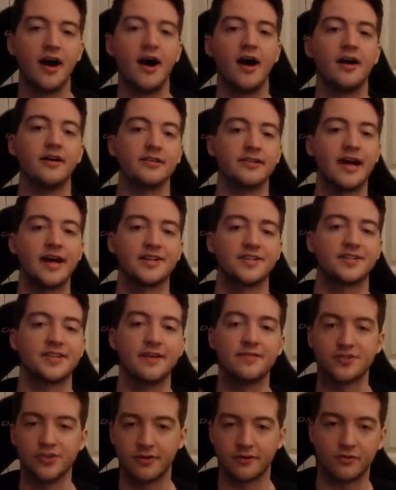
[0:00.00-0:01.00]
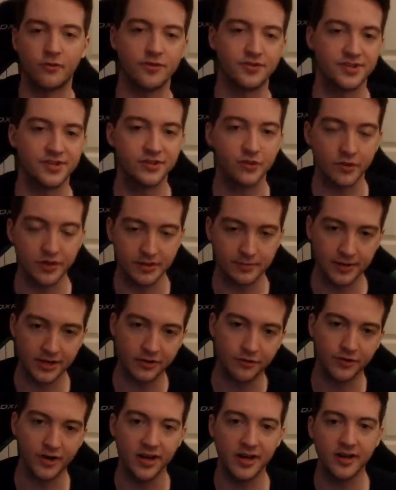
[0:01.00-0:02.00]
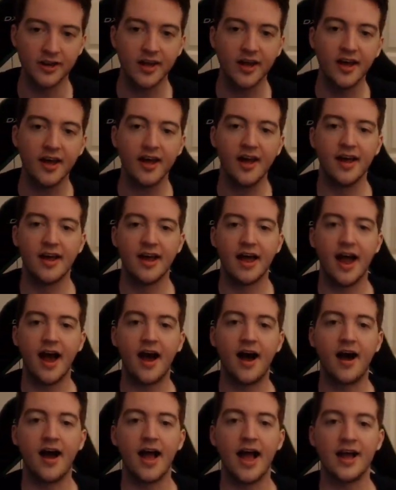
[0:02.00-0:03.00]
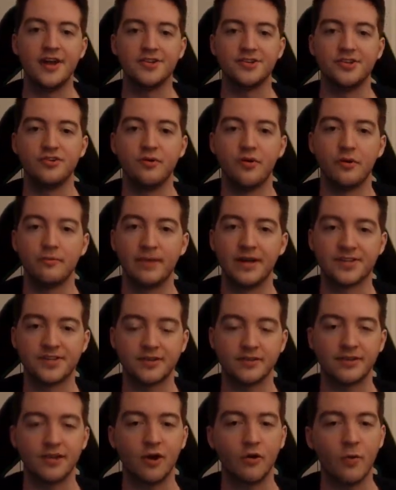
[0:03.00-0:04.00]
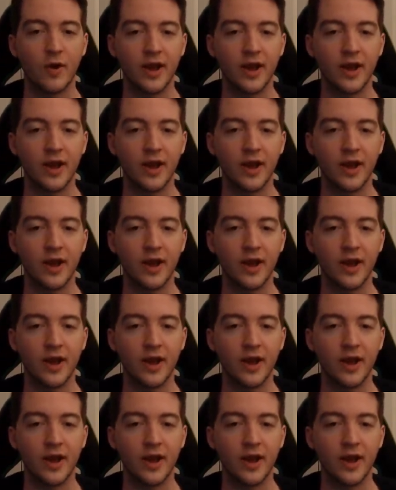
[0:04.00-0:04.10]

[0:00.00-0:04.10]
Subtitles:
The last safe zone, of course, is going to be green. as you are basically